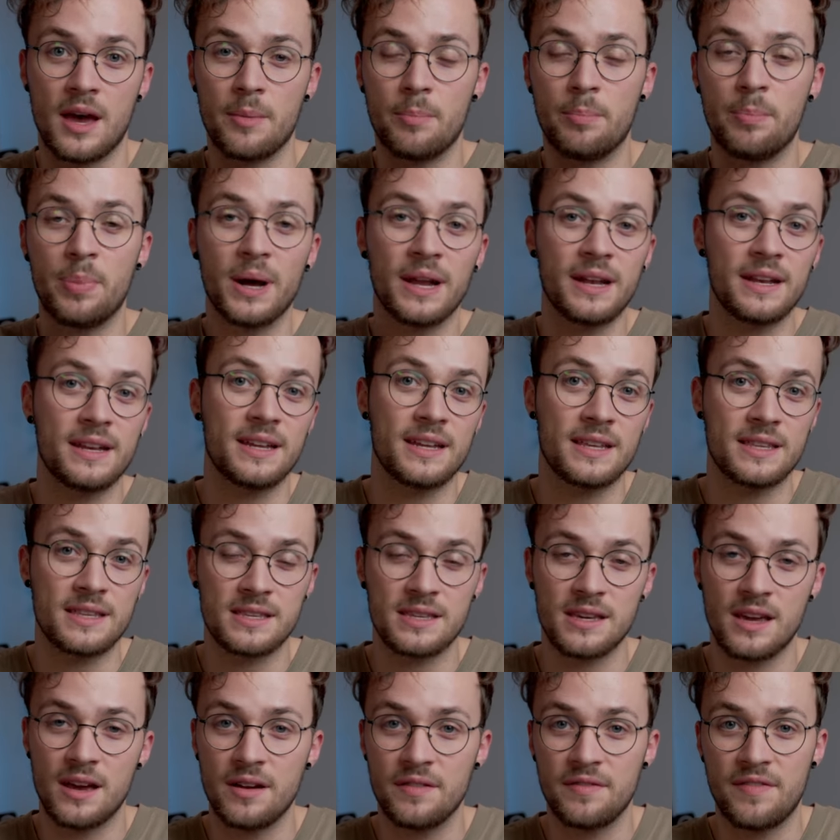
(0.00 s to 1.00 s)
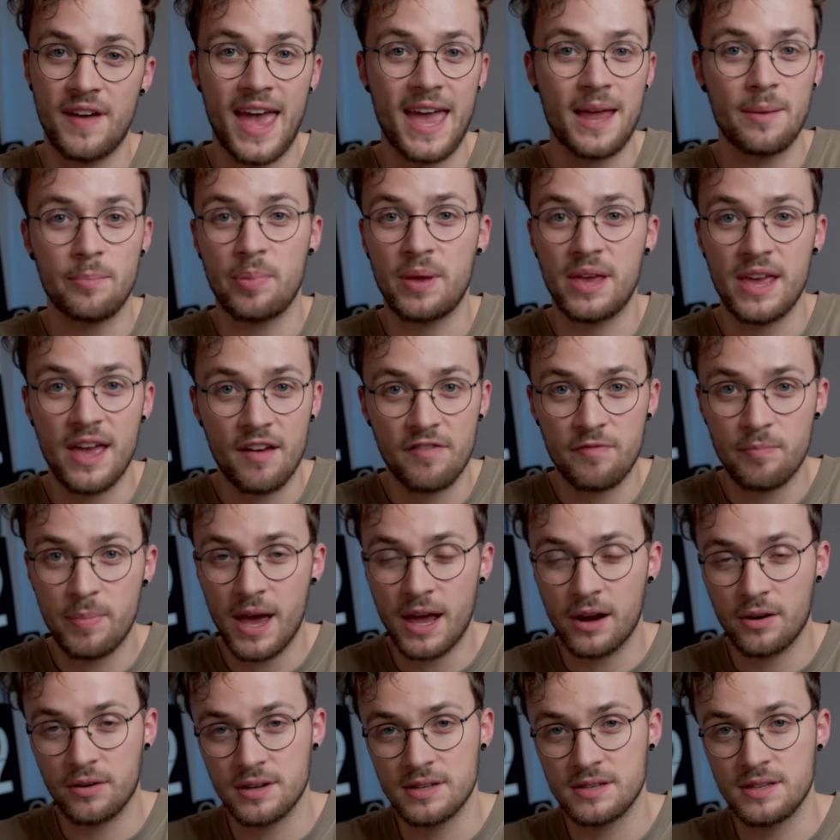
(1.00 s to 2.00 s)
abundance of NPF
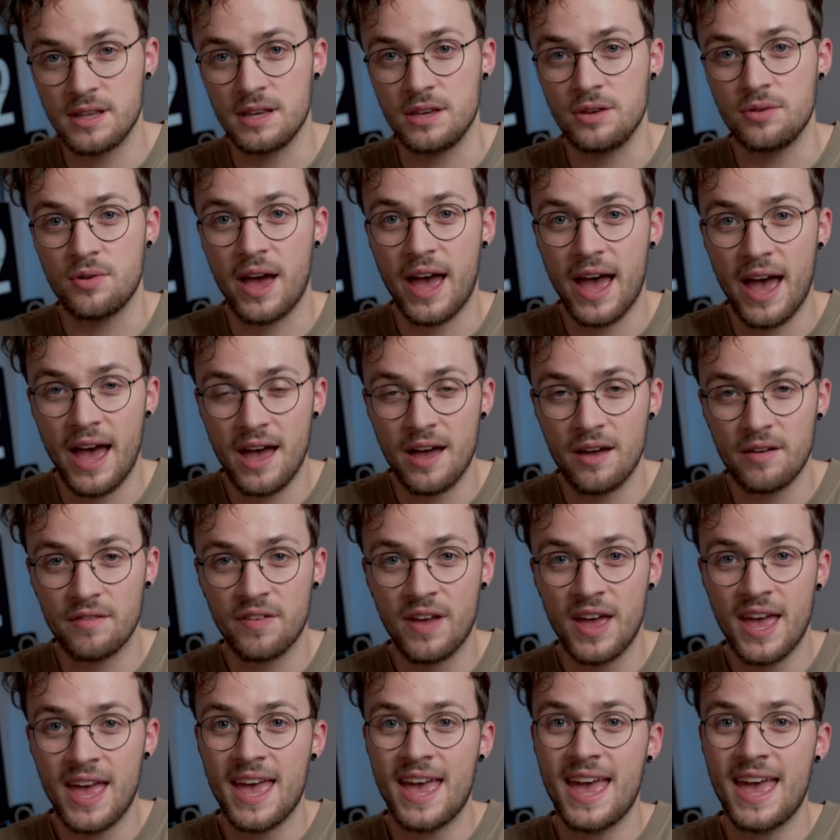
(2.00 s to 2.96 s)
batteries that you have.